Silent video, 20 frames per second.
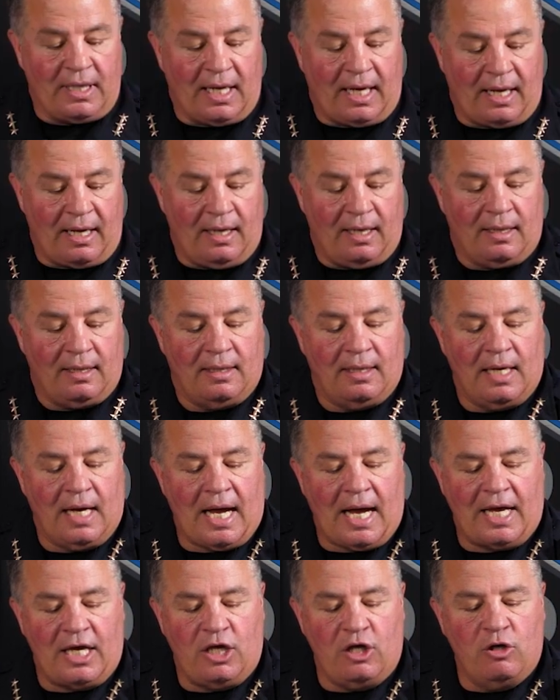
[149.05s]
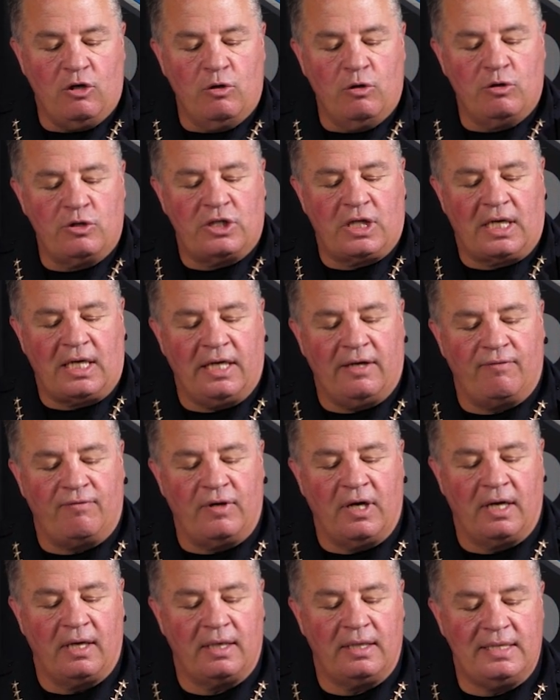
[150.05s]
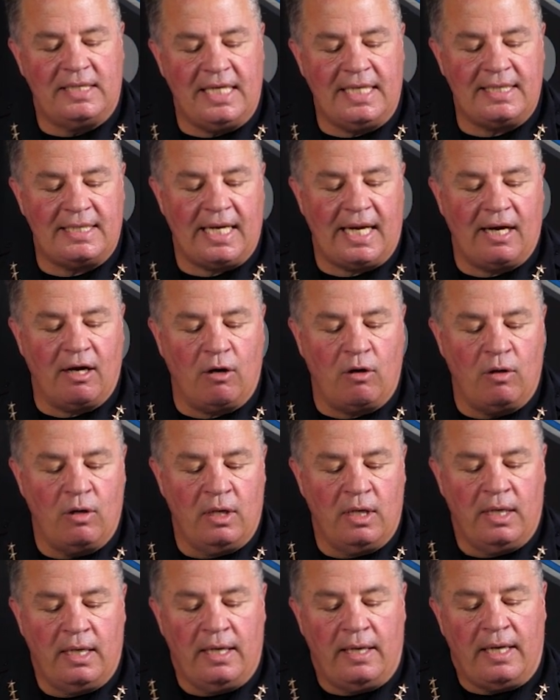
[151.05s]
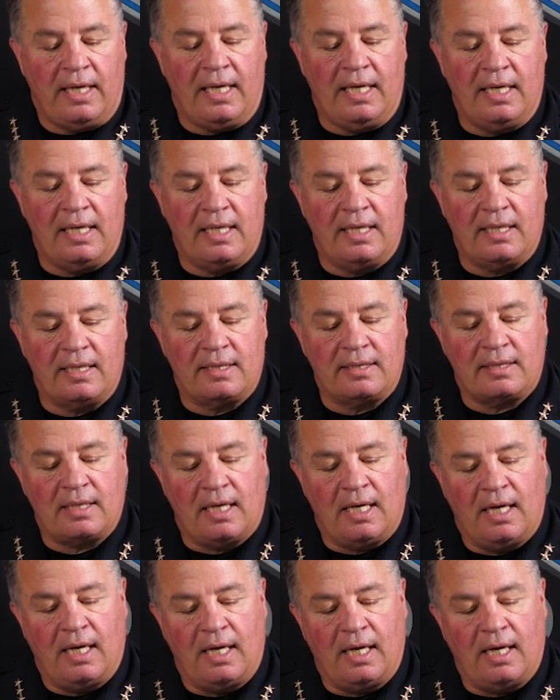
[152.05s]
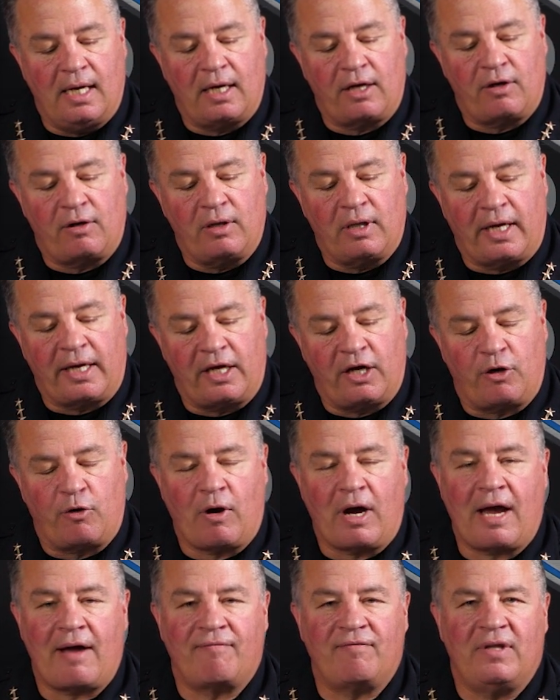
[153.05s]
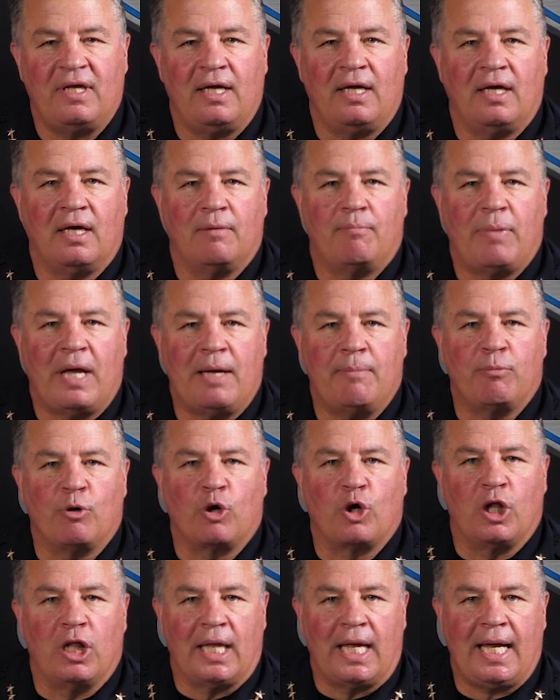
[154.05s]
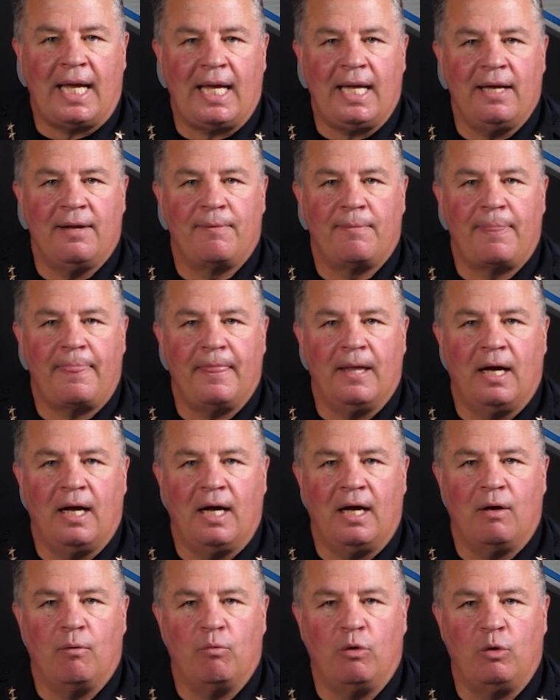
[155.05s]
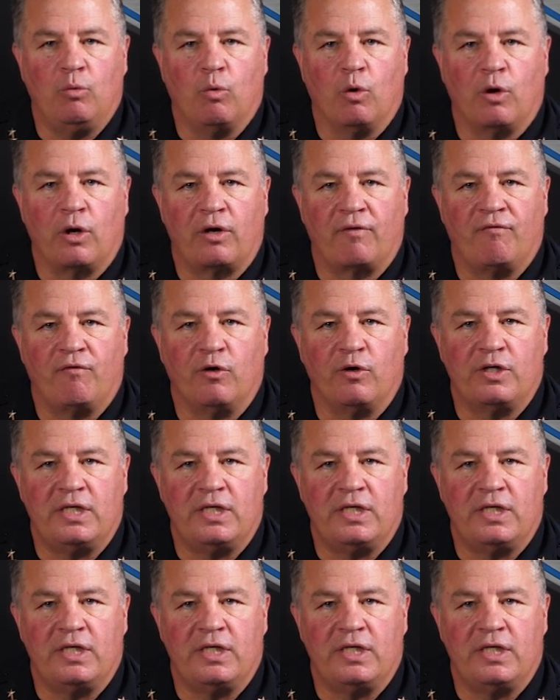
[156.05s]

that I use to give detail is like a crafting paper clay would work for